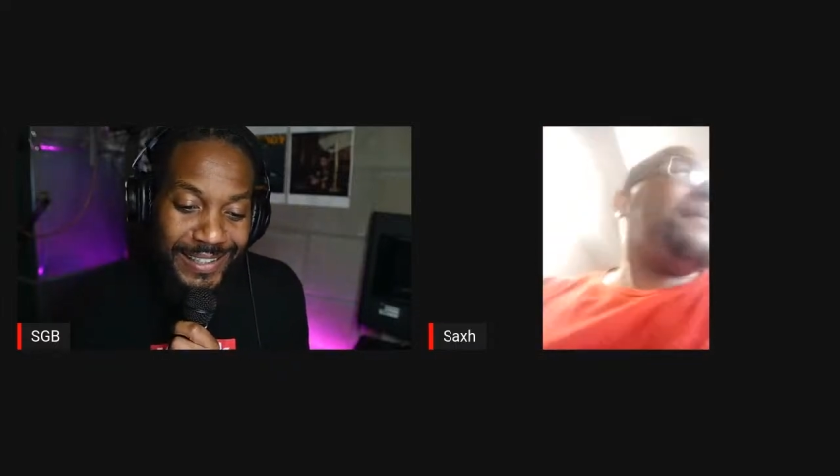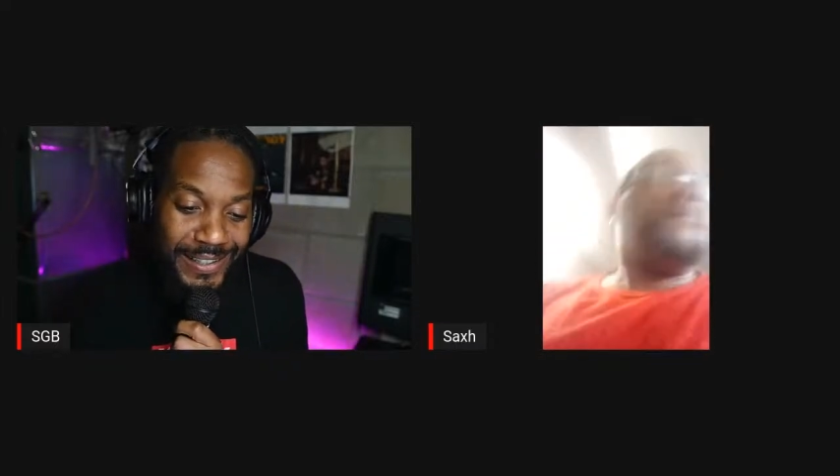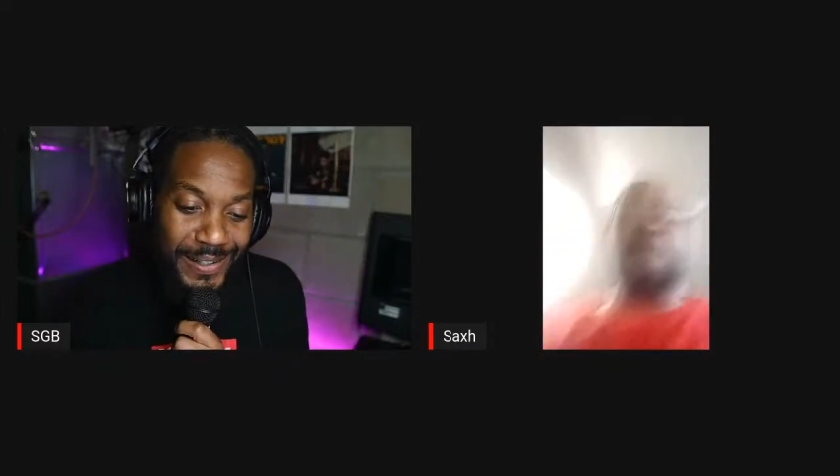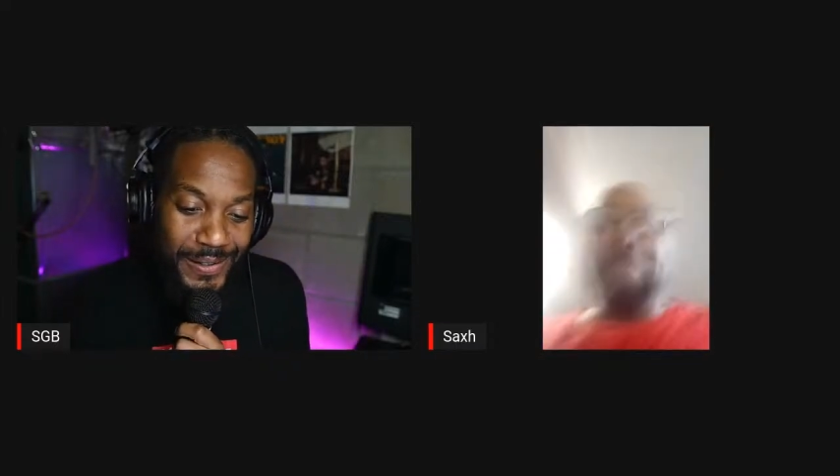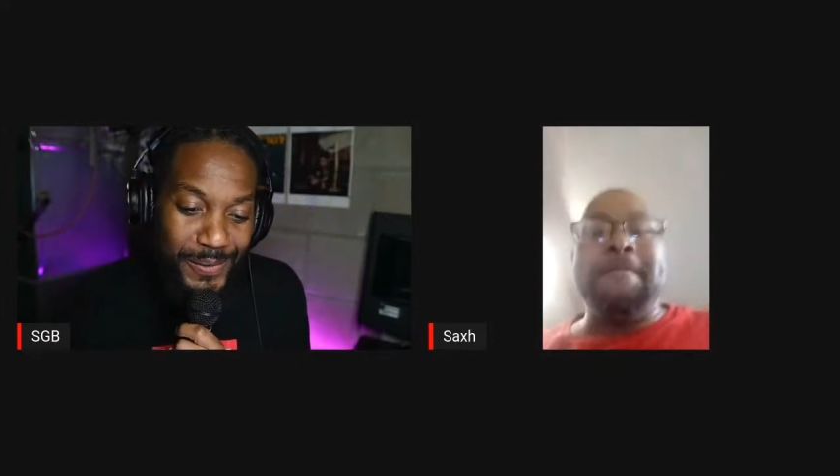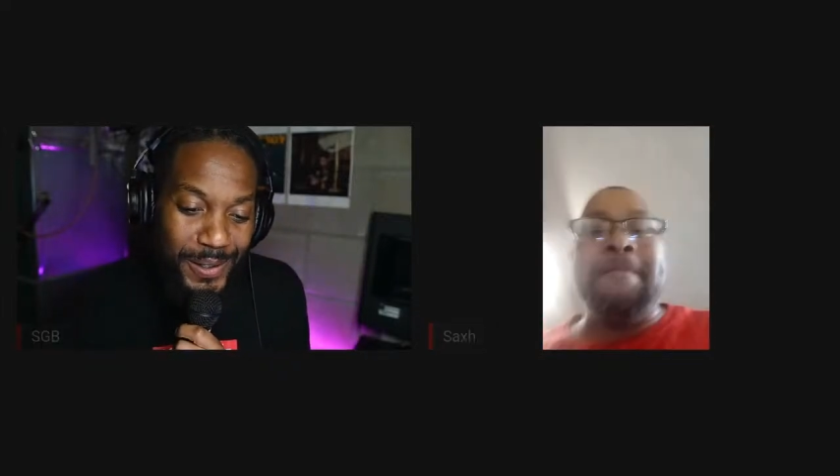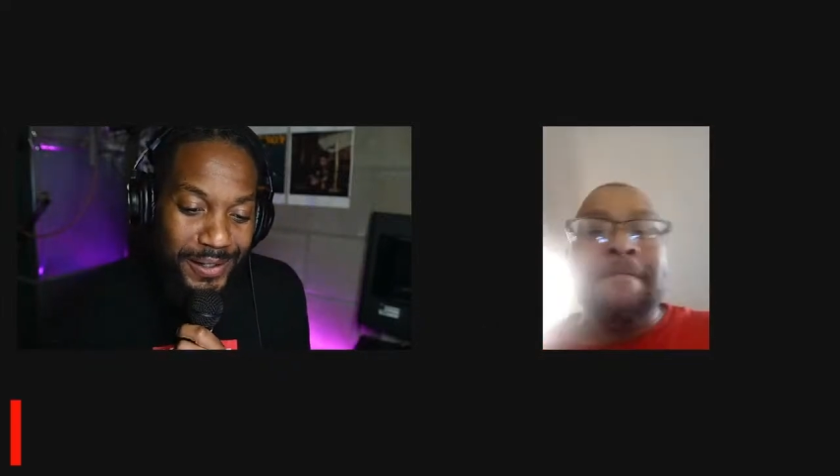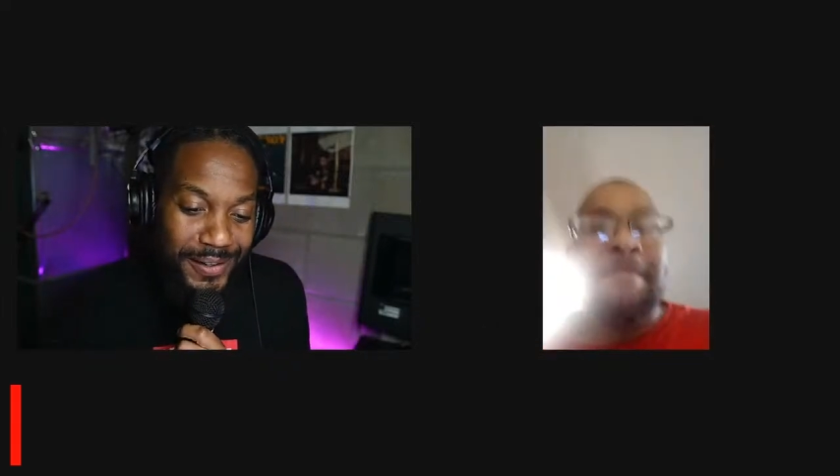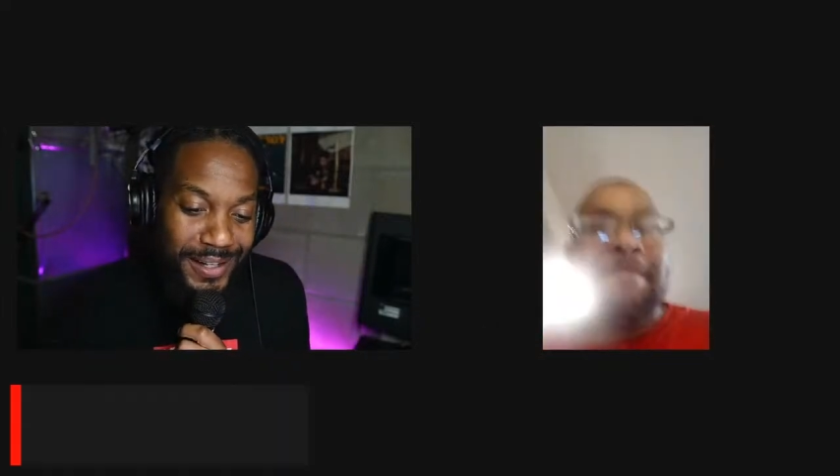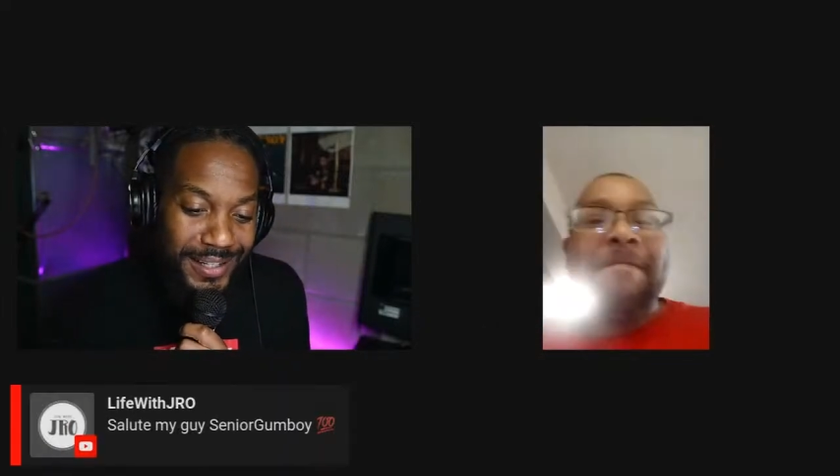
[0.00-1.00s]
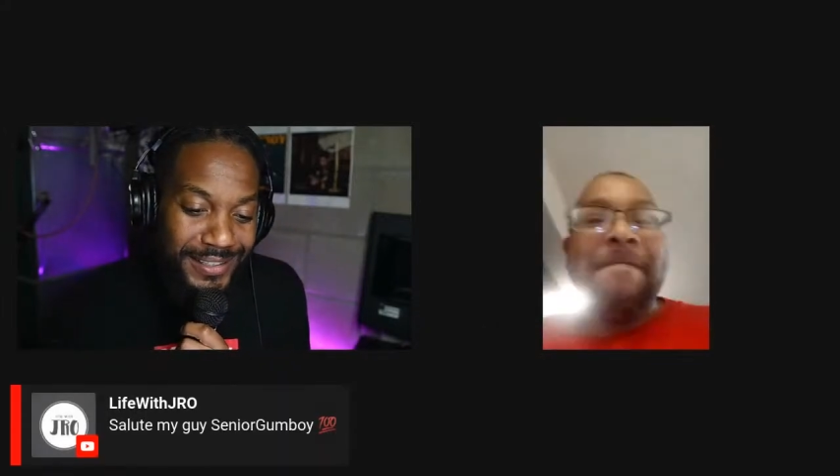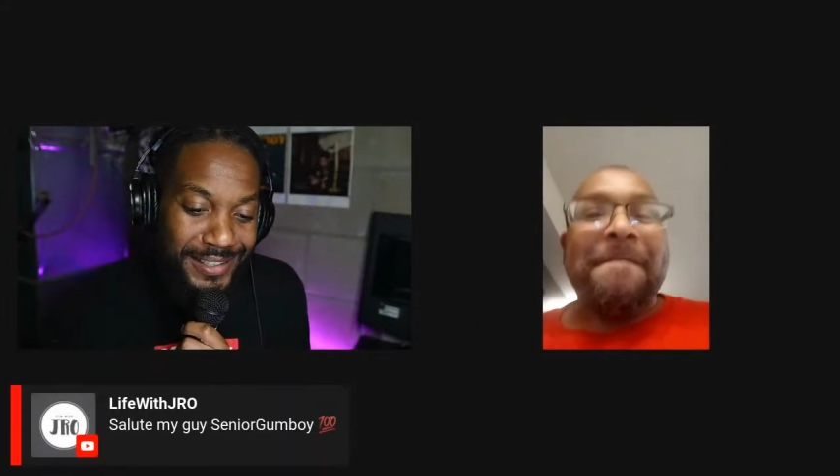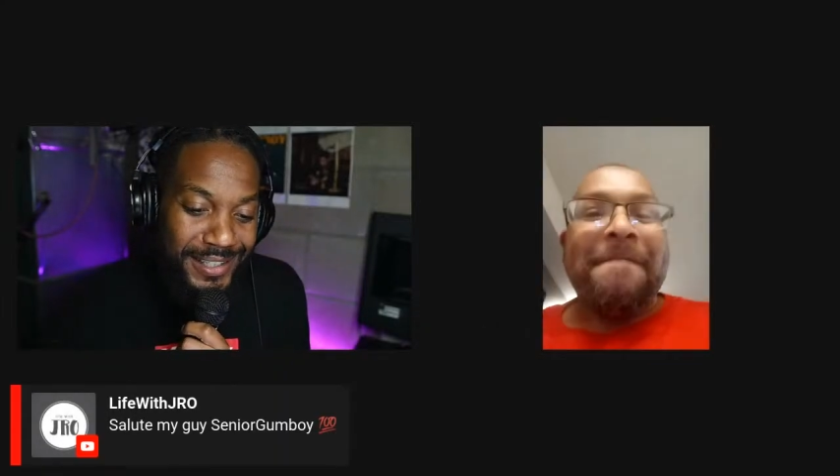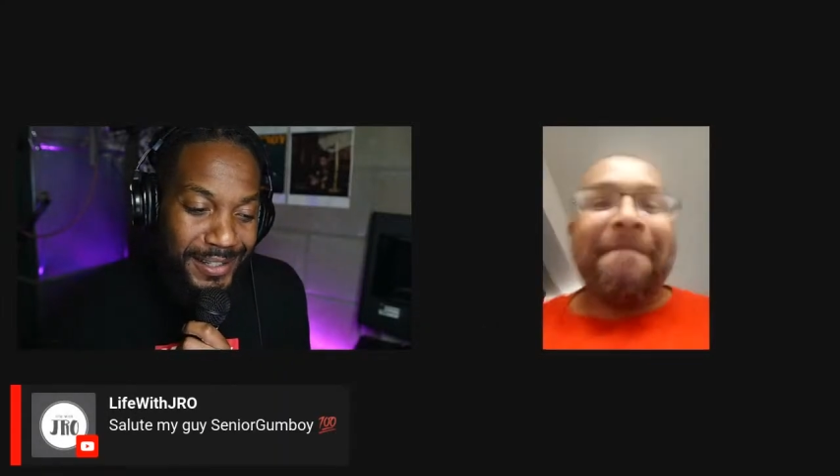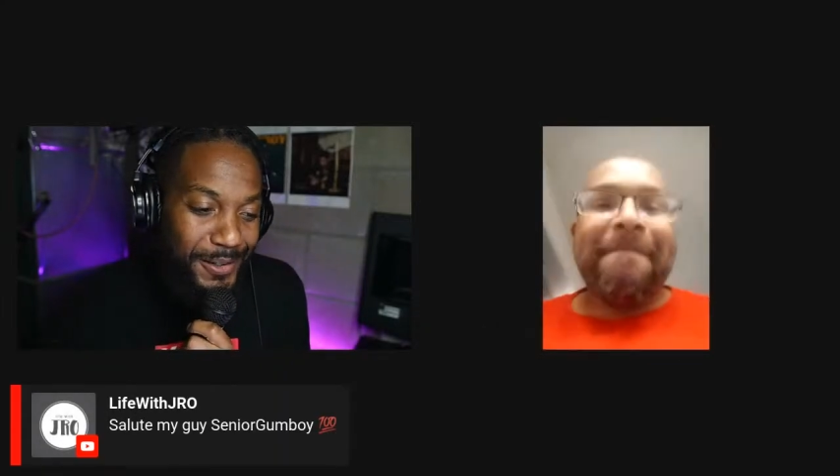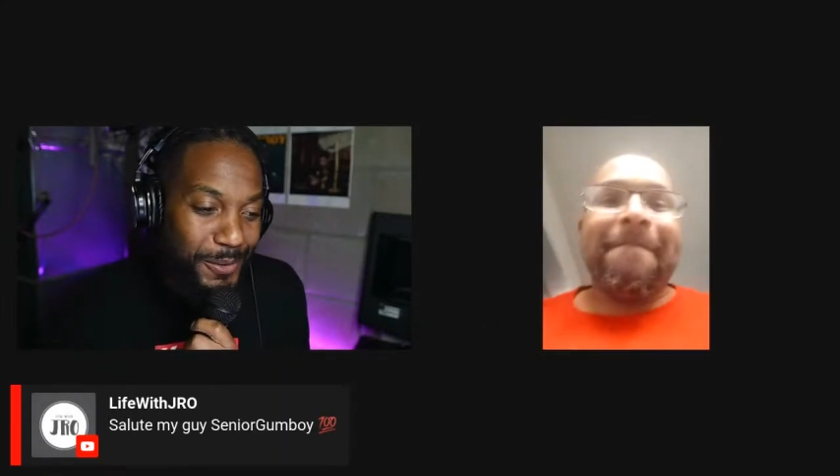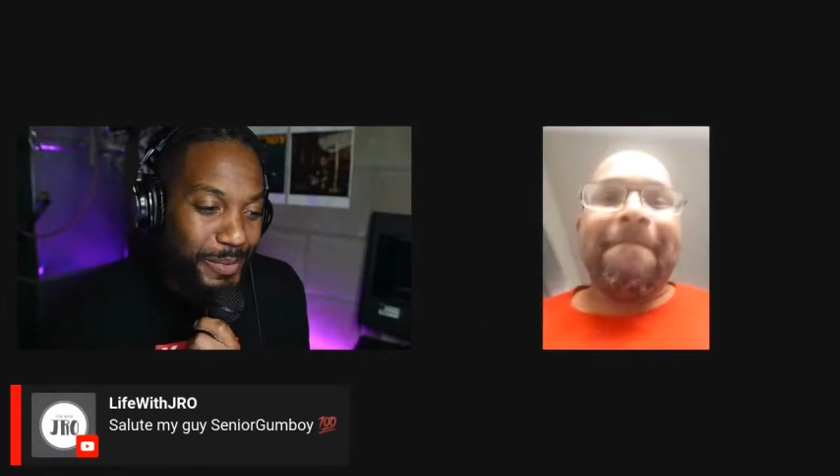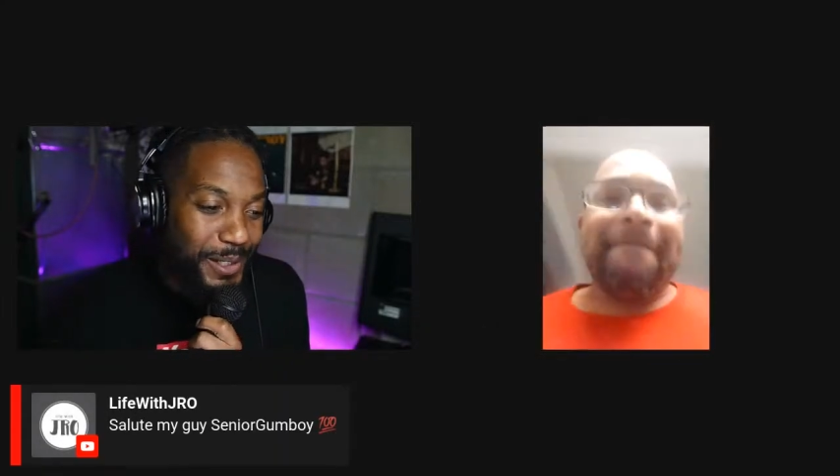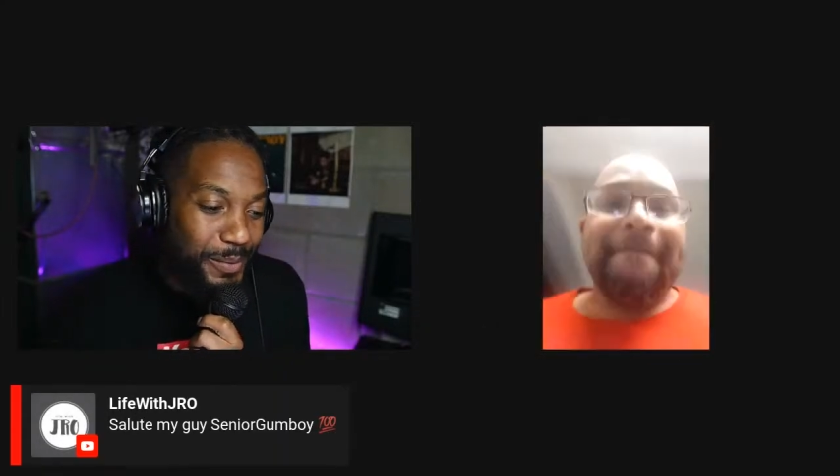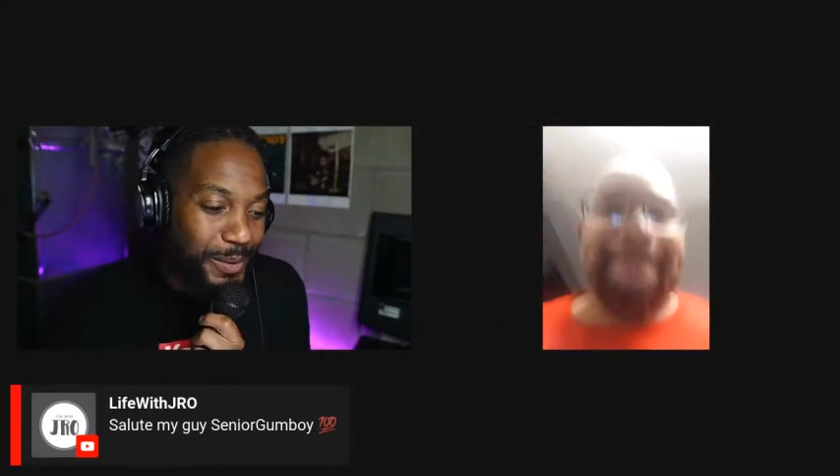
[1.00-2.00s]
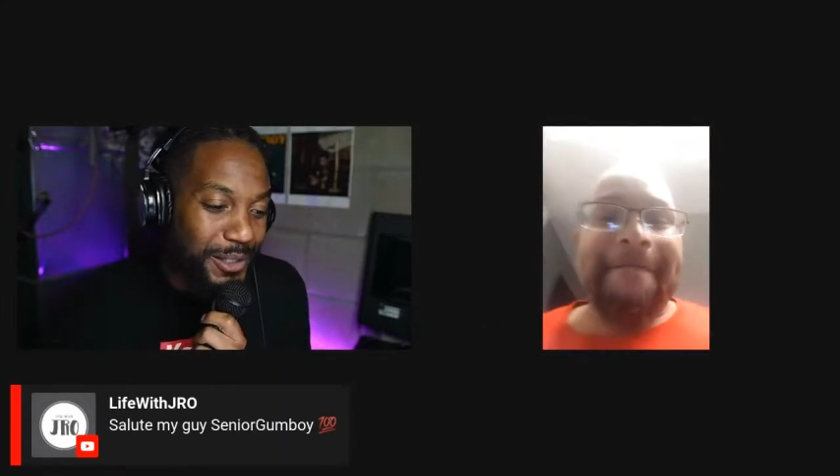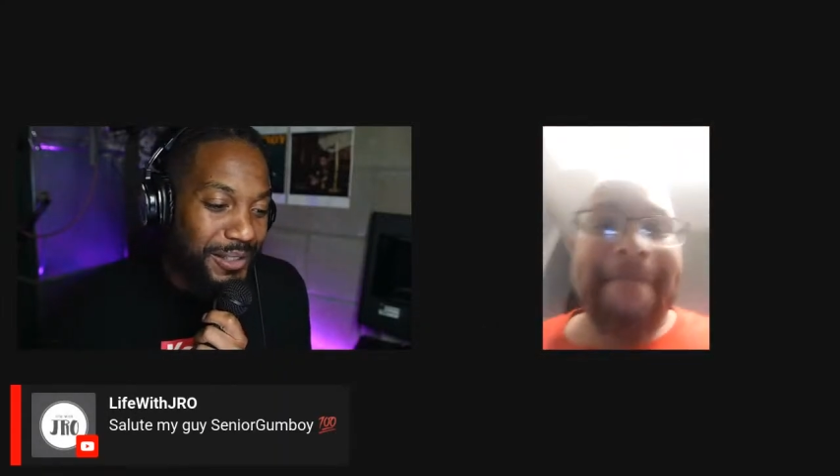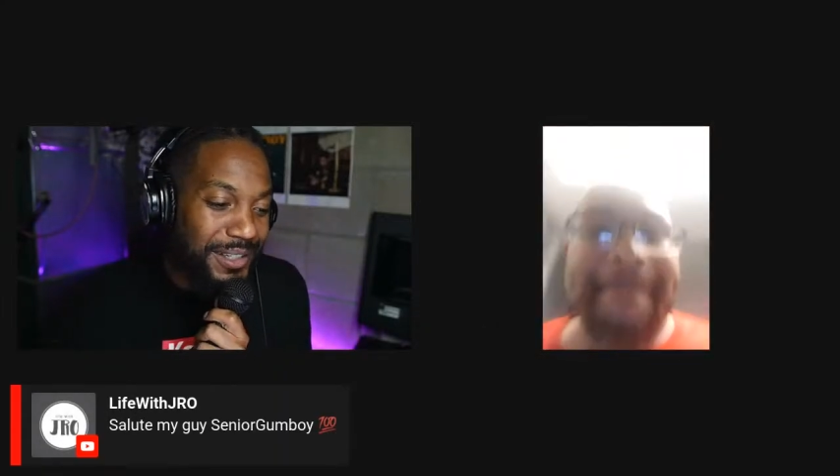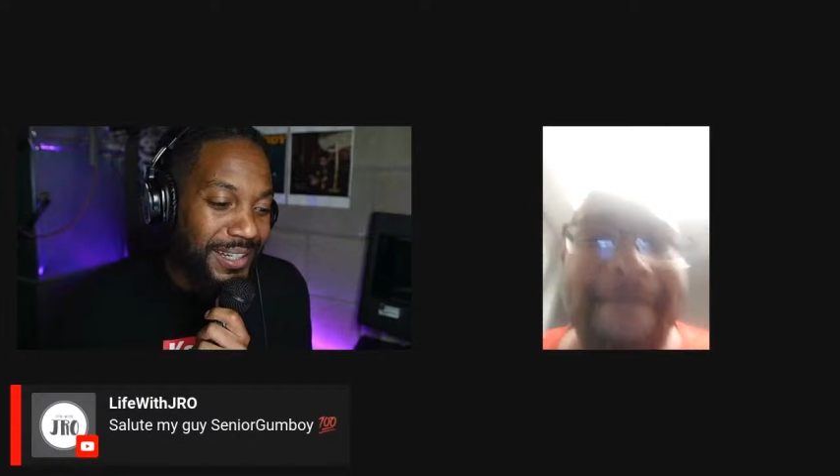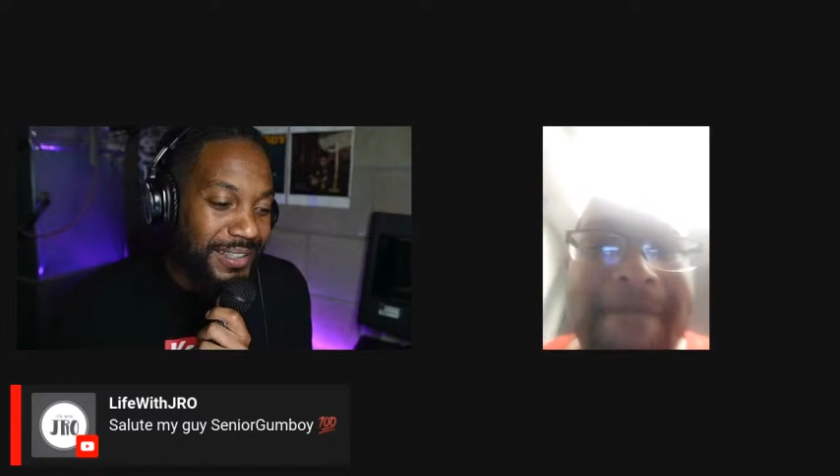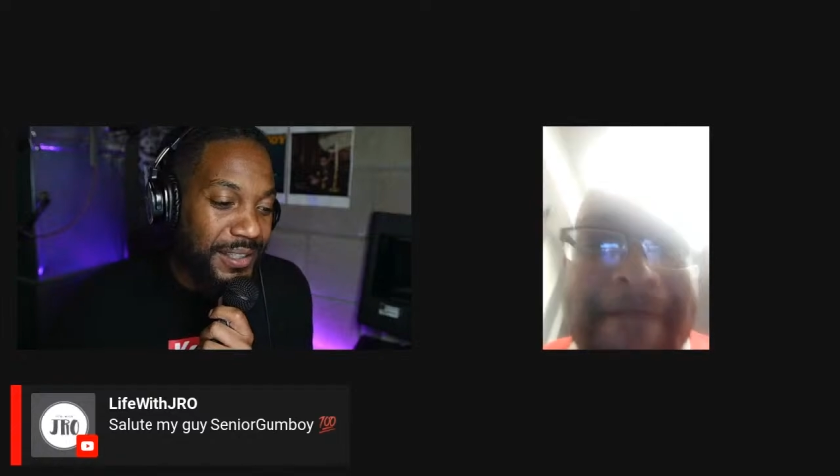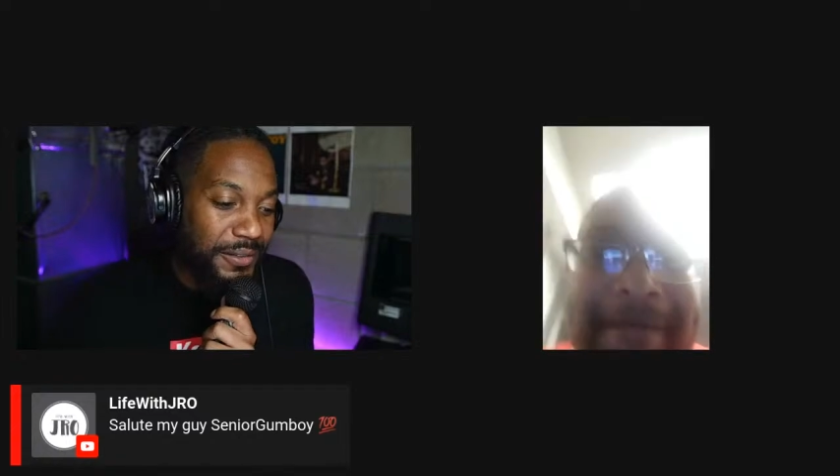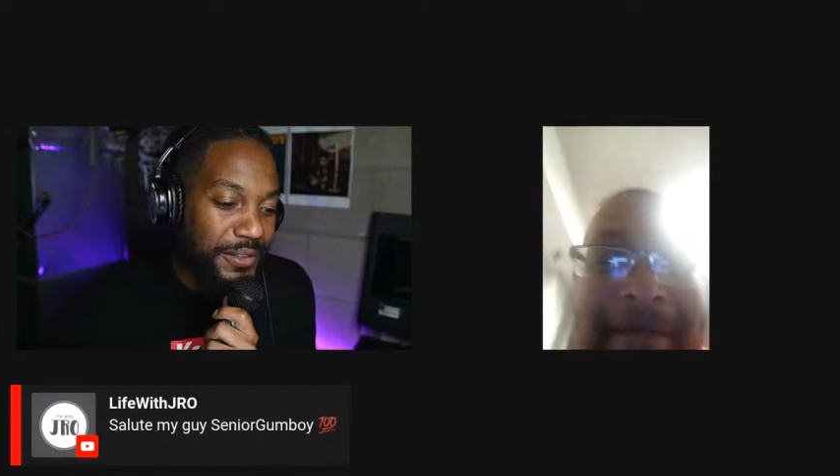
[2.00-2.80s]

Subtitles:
Hmm? Well done, J-Ro. Big up your blood clot self.